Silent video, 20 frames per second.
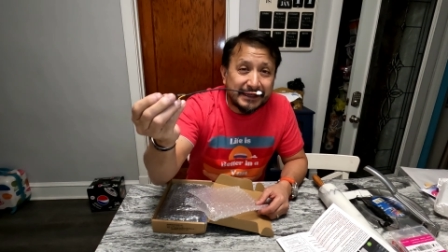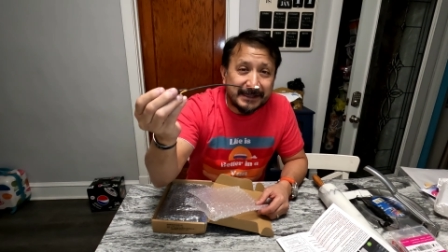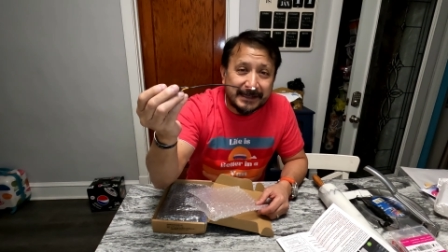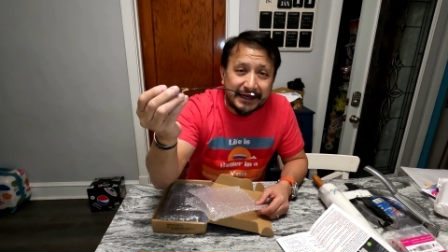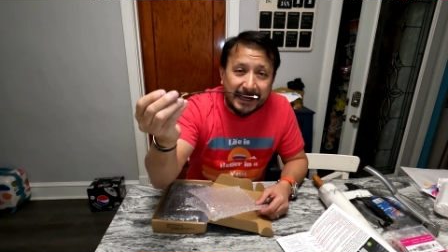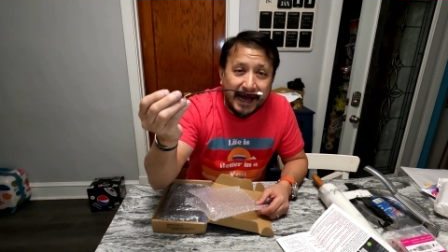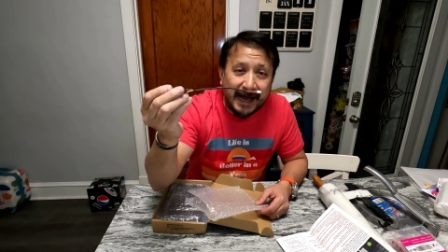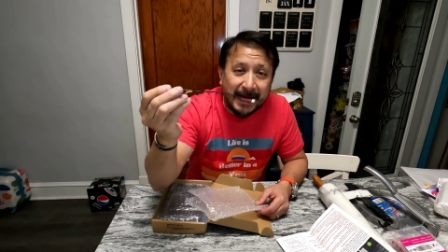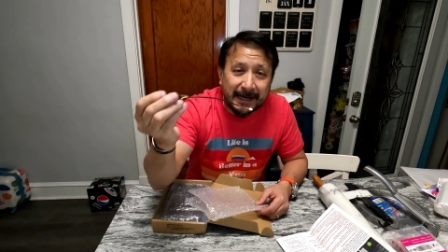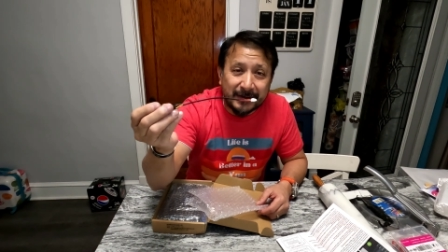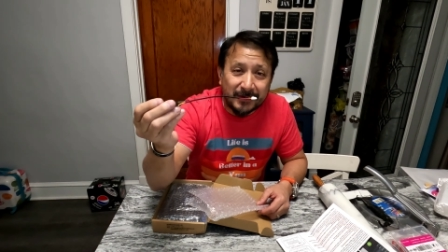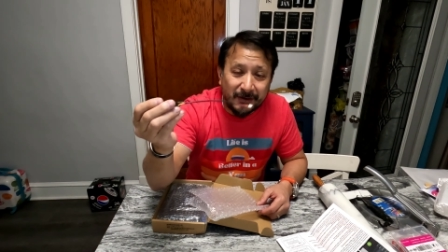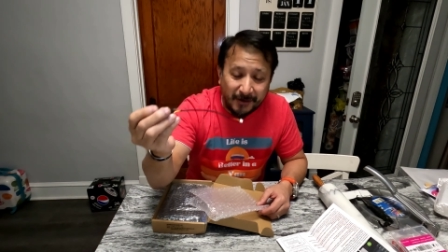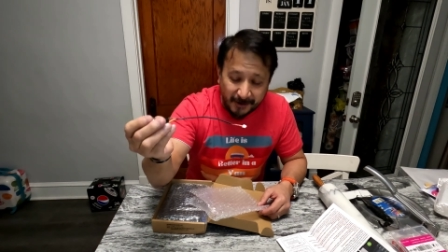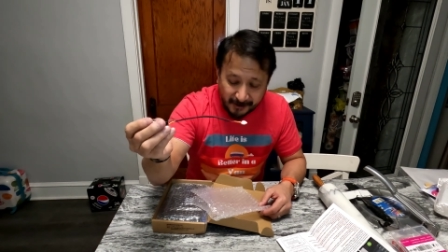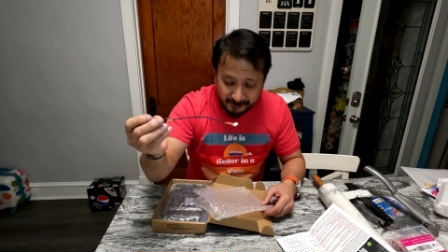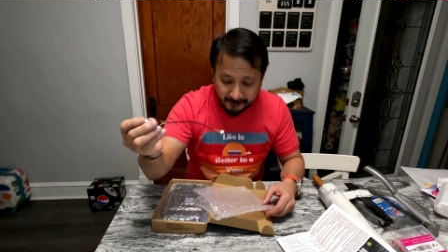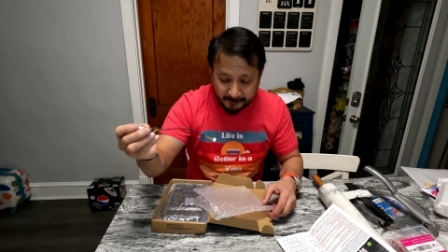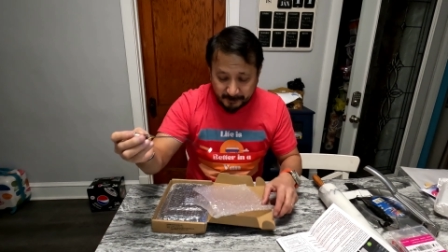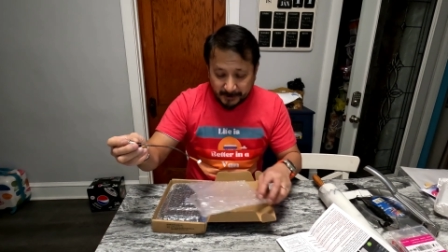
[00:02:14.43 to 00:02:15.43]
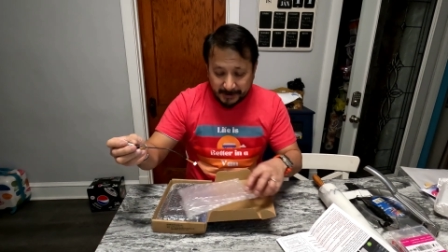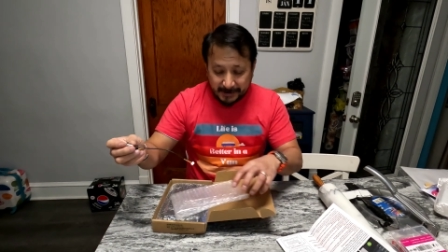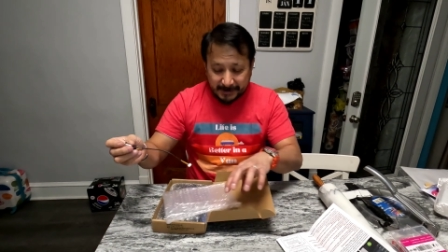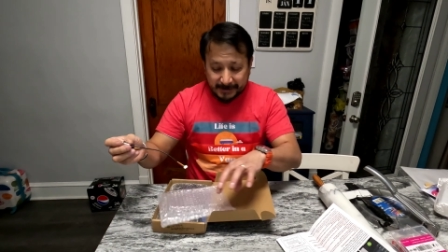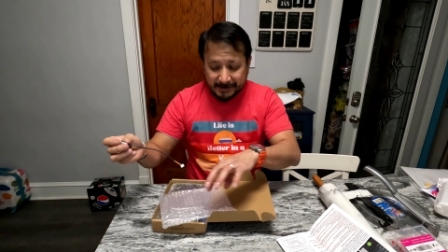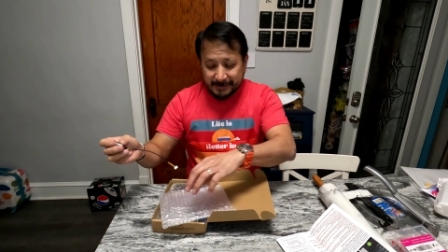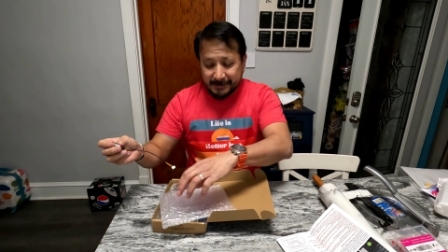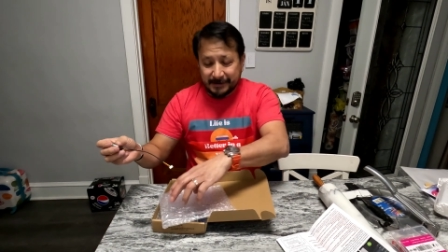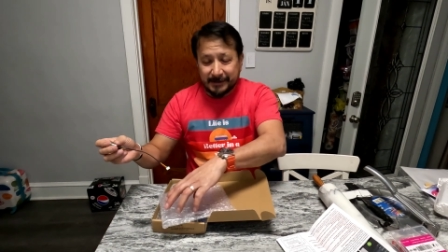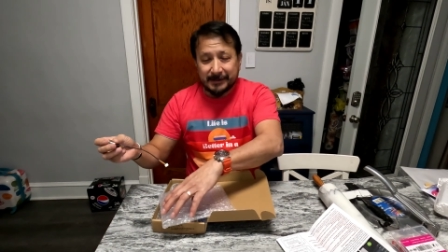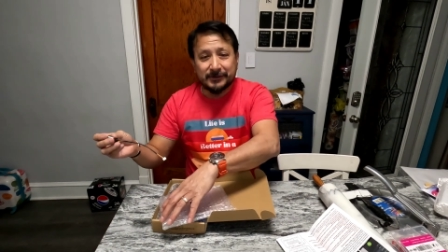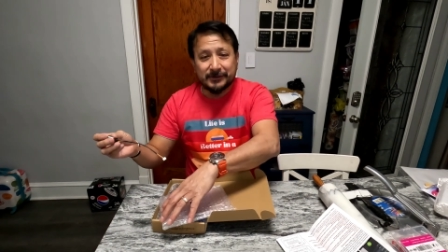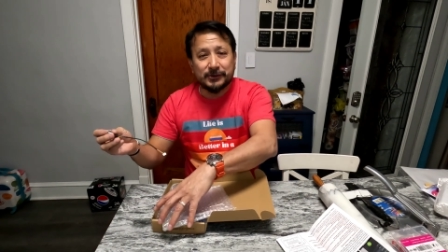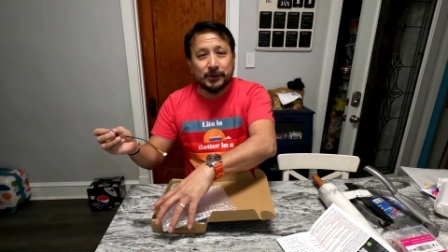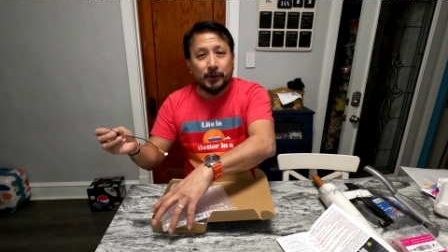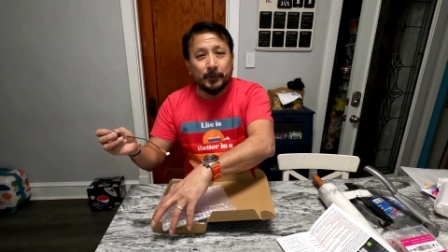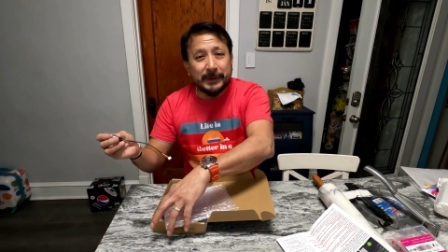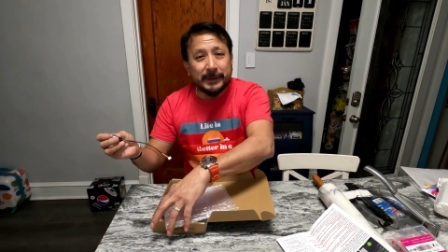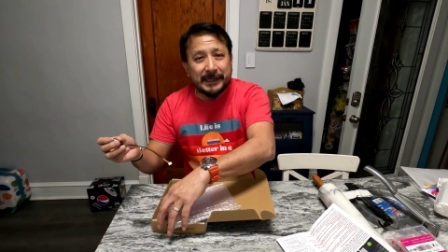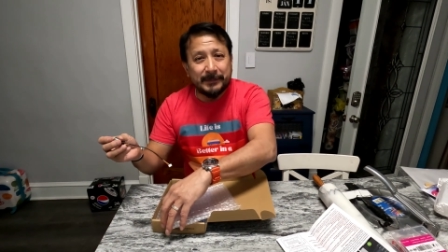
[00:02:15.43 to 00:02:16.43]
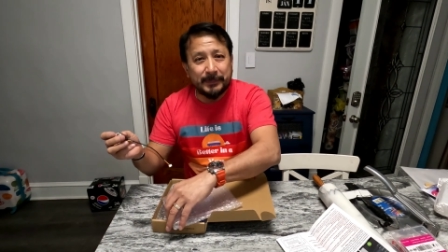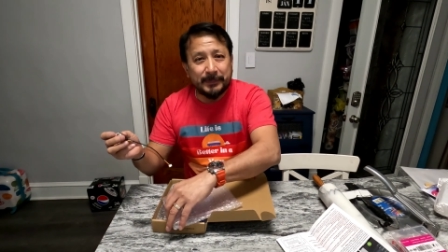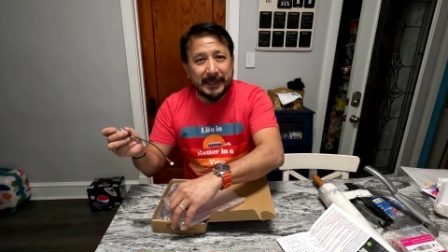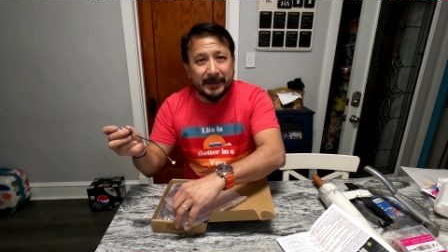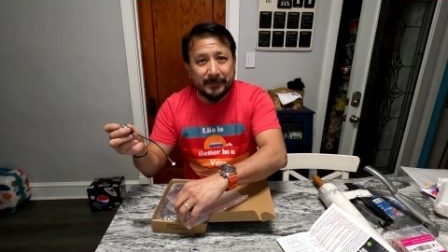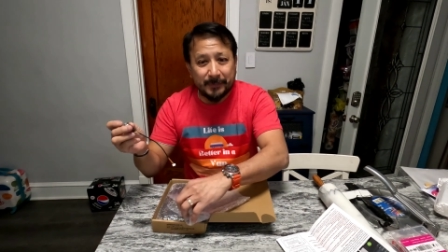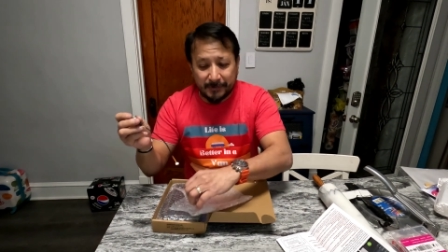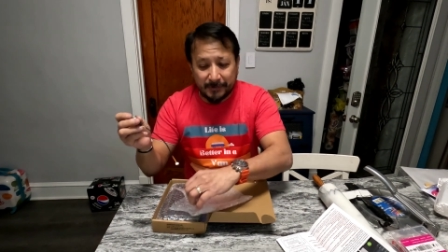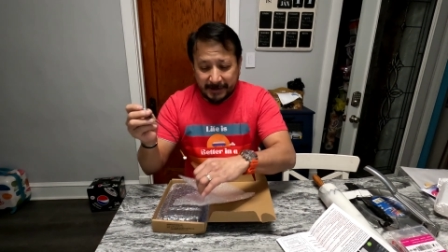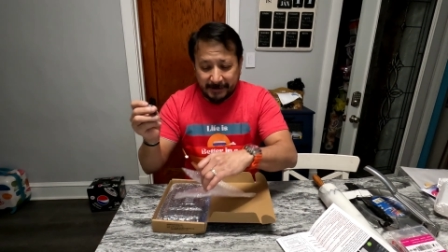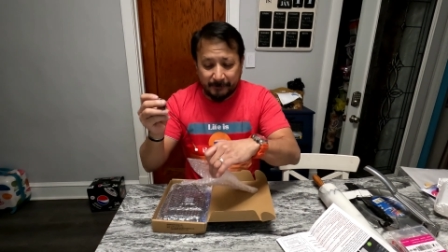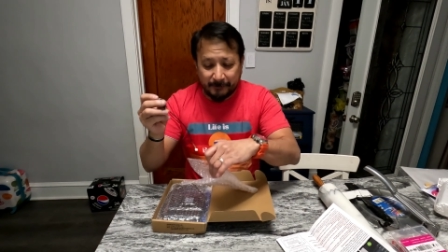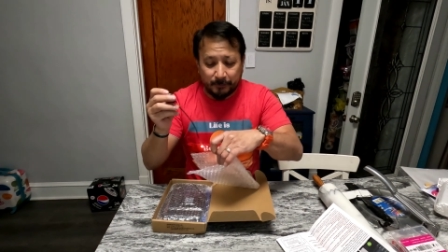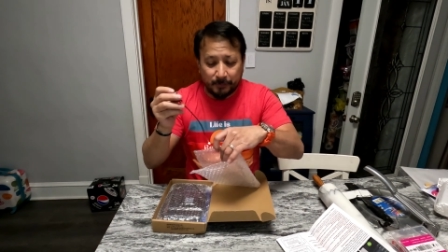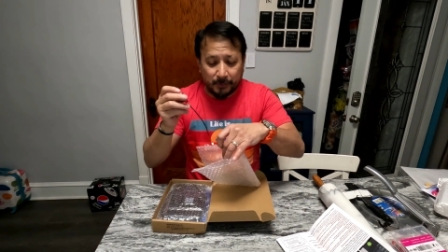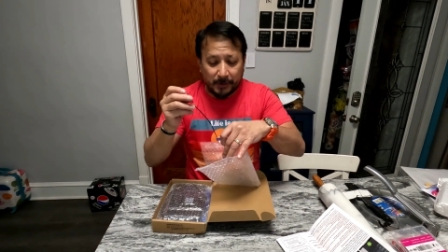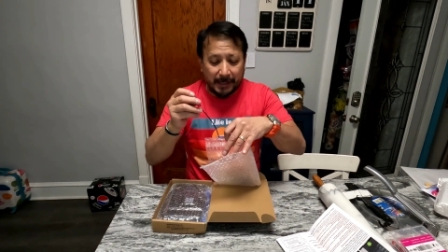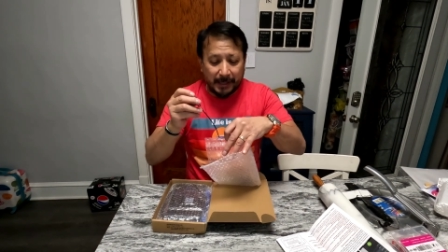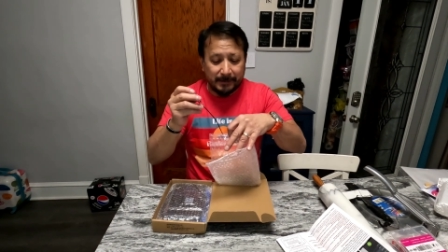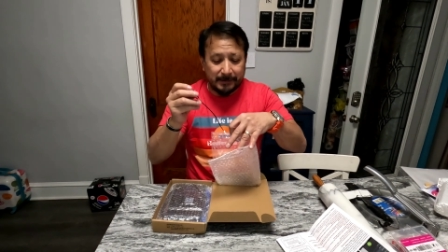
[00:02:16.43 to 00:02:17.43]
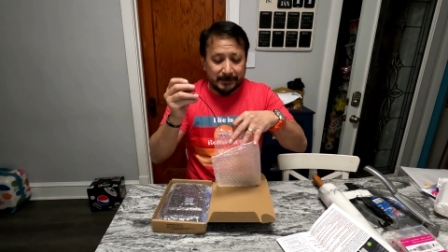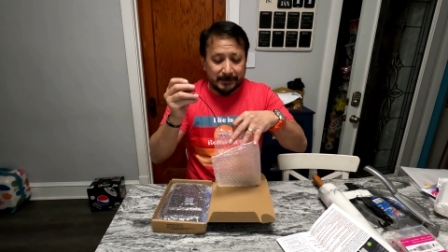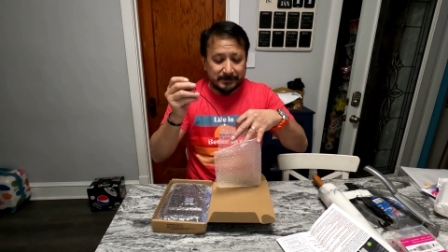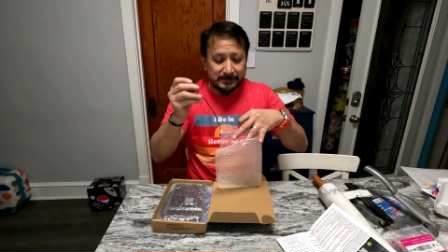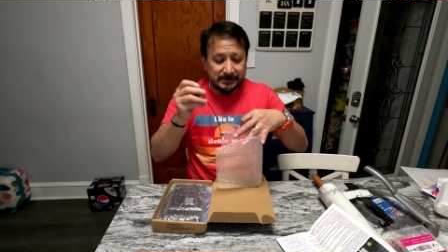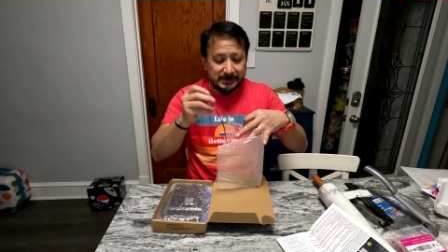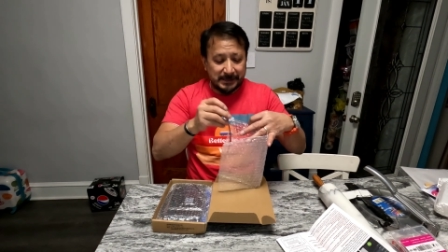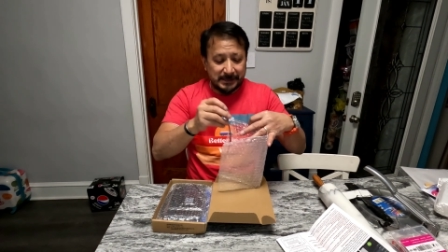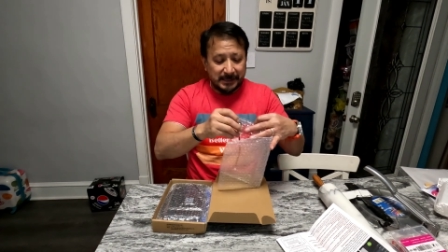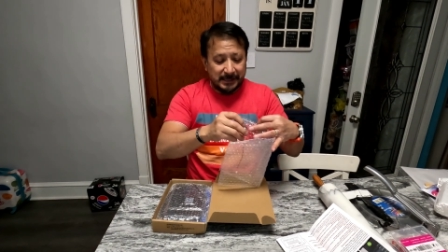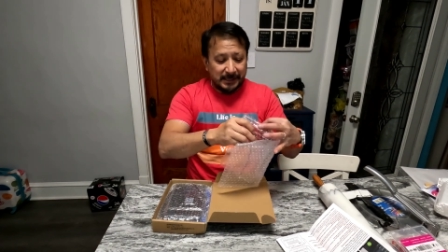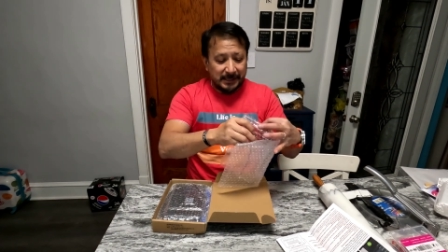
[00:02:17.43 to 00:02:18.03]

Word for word: An on and off button. So many people have problems